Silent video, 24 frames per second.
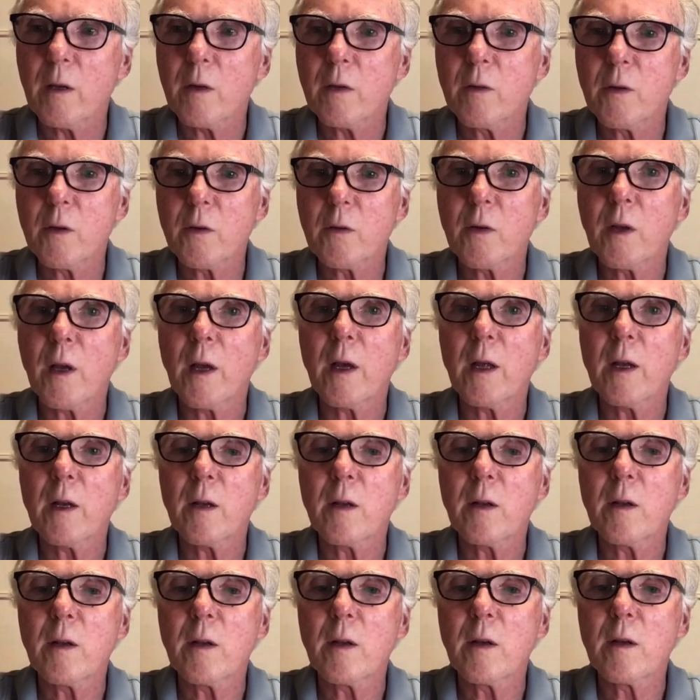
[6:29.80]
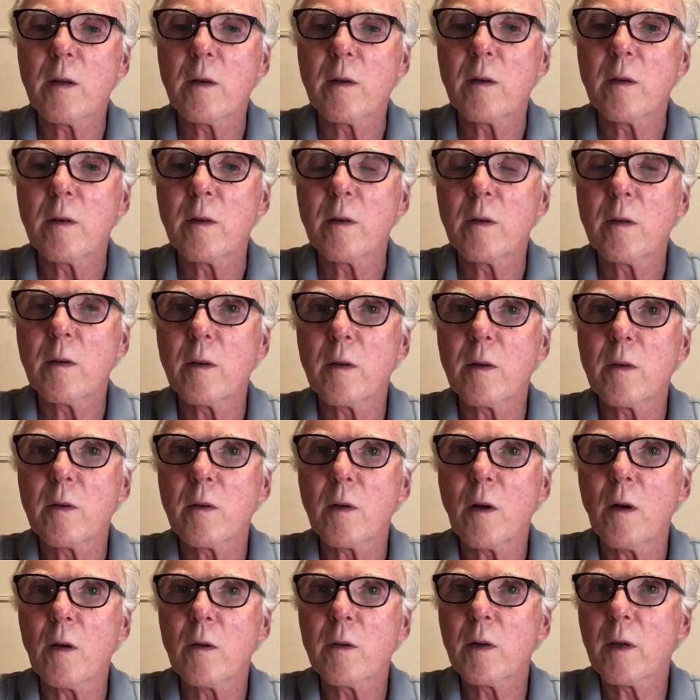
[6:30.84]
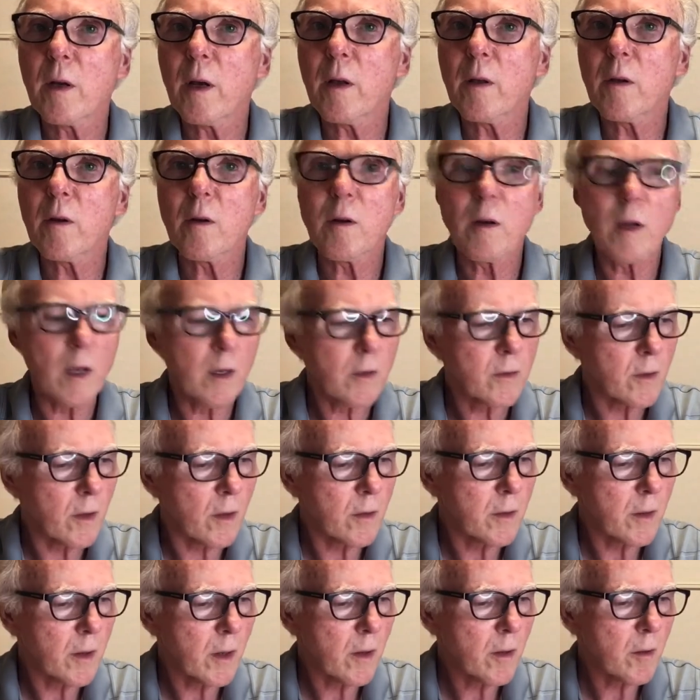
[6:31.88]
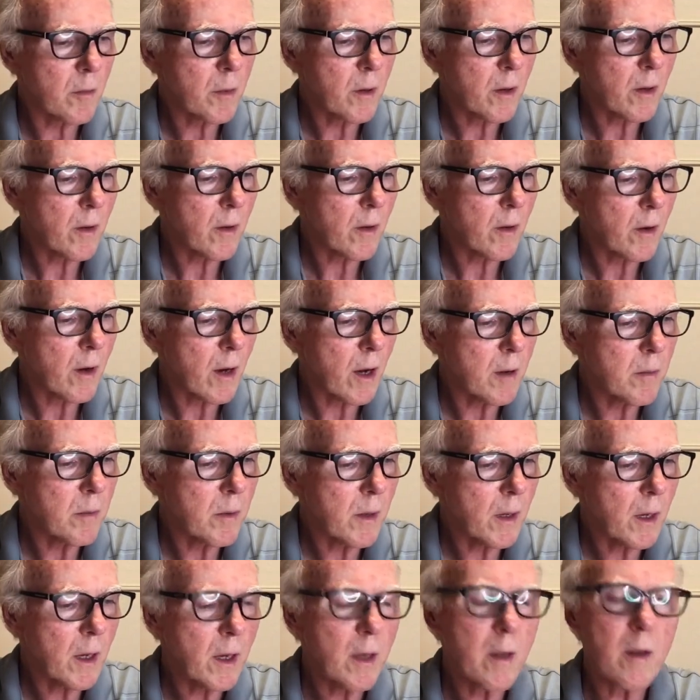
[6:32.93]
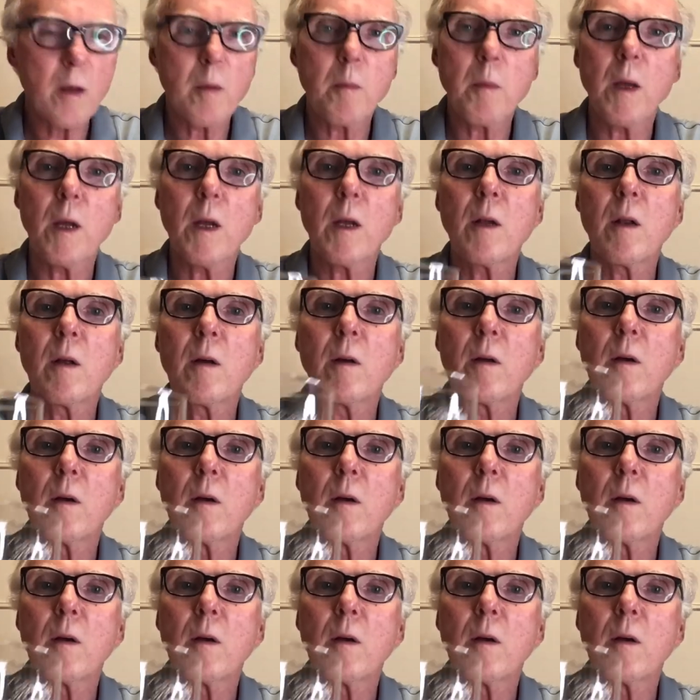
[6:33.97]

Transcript: just had in this last altogether beer, their IPA they made.